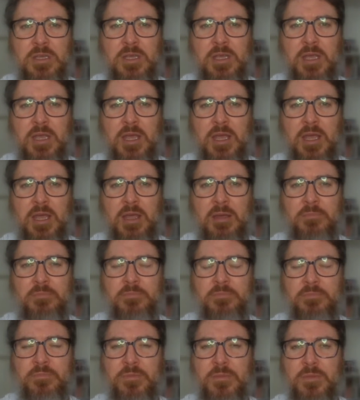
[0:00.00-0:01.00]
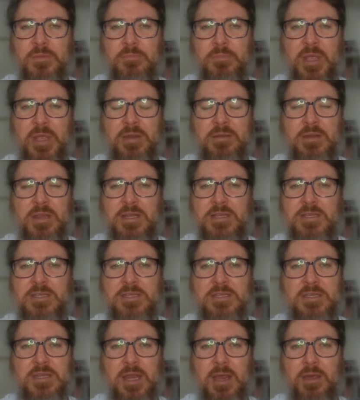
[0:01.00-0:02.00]
But yet
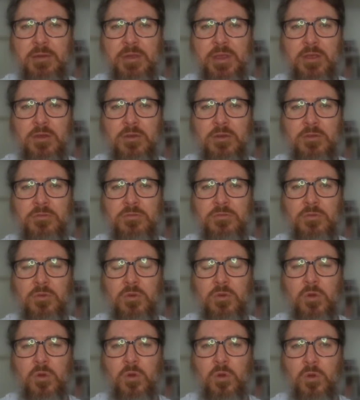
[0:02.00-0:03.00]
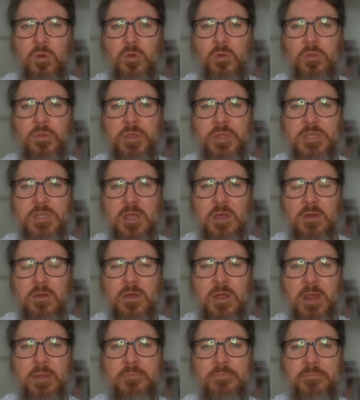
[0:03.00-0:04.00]
this is going on all the
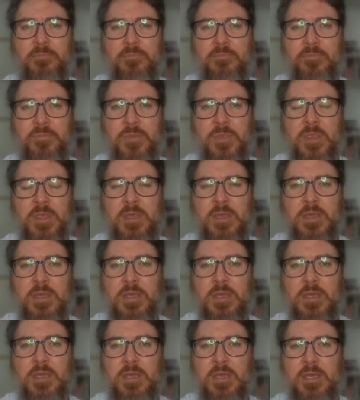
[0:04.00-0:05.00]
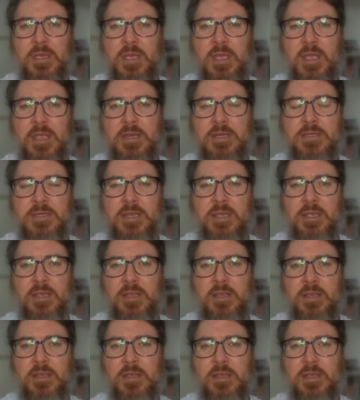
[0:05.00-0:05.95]
time. And, there's